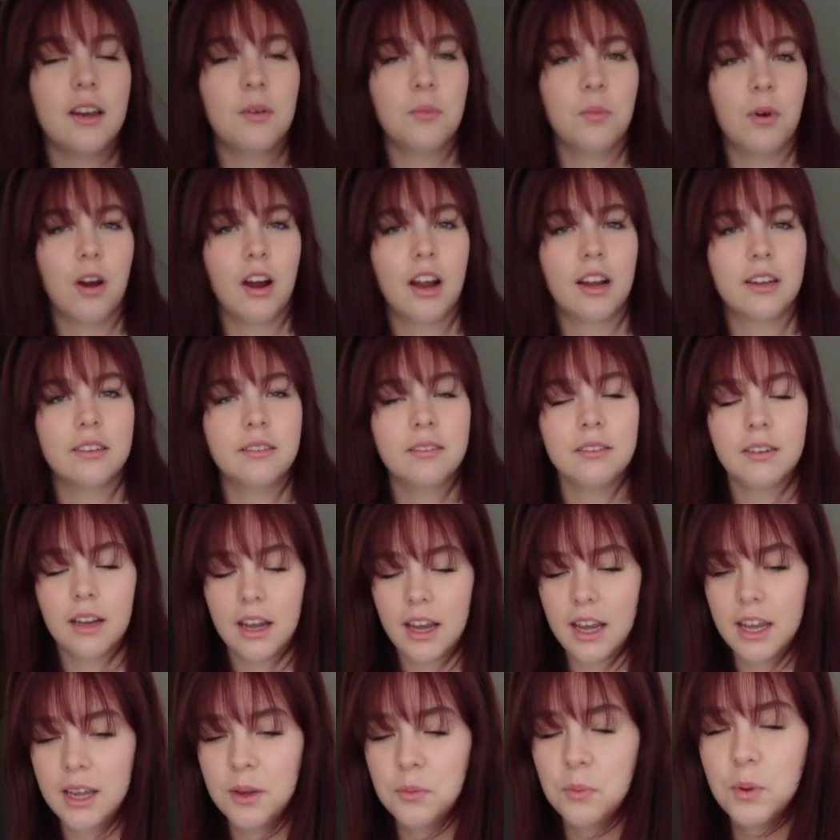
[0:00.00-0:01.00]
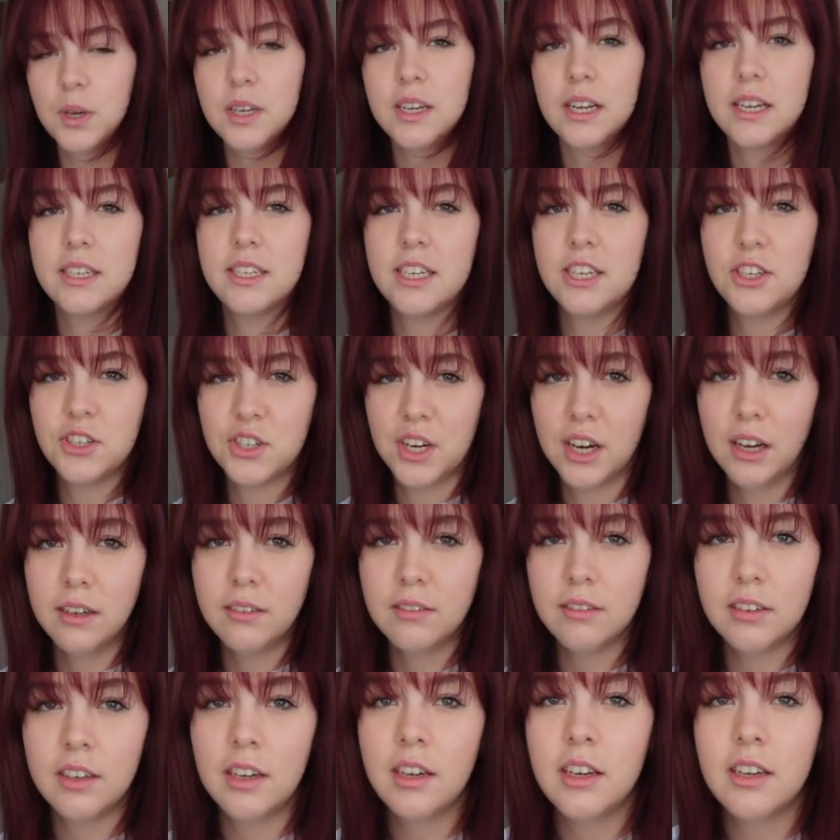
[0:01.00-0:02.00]
am wearing a weekday t-shirt,
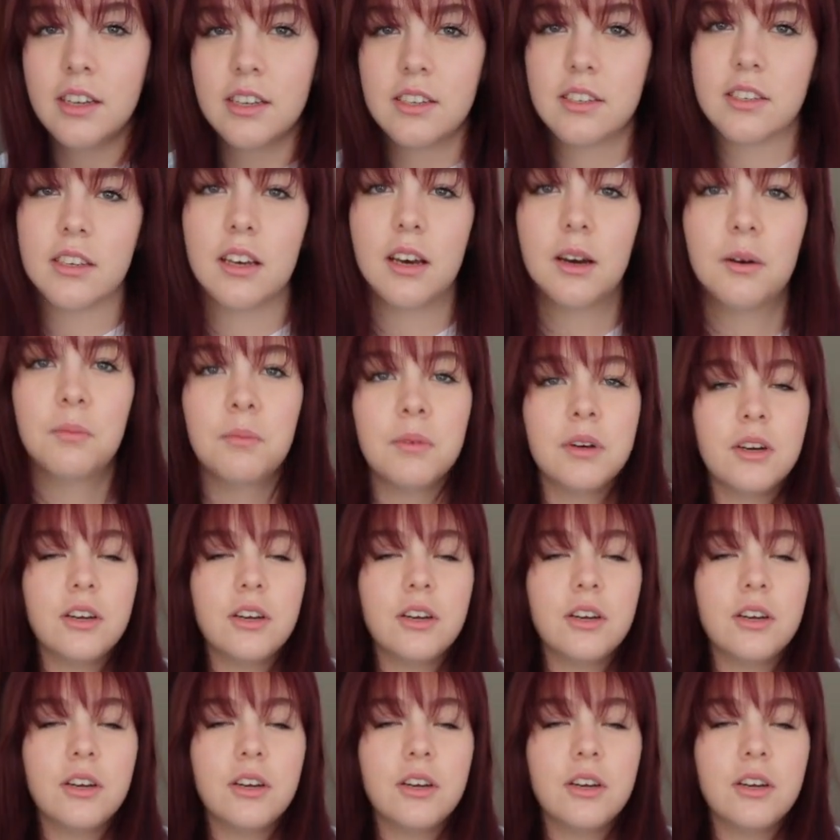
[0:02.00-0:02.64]
some